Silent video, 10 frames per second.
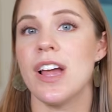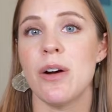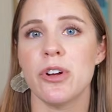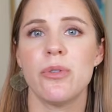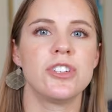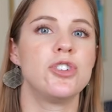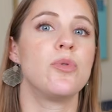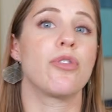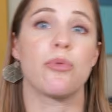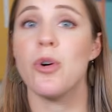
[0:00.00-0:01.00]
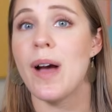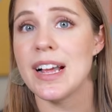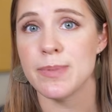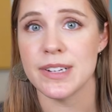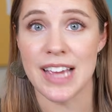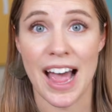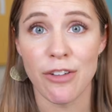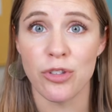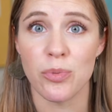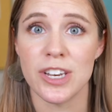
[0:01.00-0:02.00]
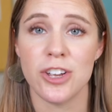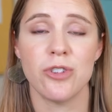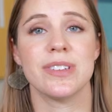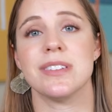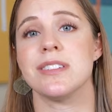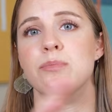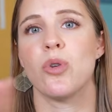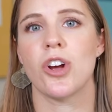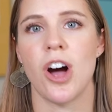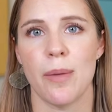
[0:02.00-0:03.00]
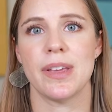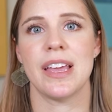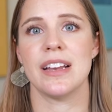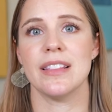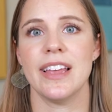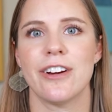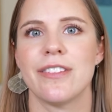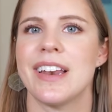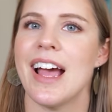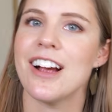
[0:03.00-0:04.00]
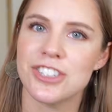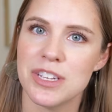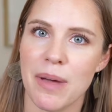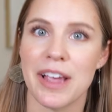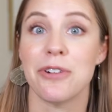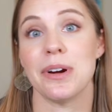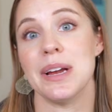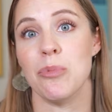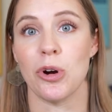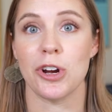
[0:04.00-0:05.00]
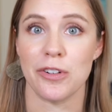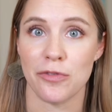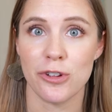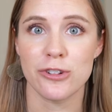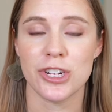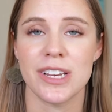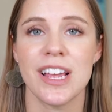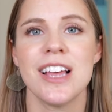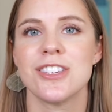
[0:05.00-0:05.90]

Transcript: now, we're going to throw aspect out the window because it's a more complicated layer that actually might create more confusion.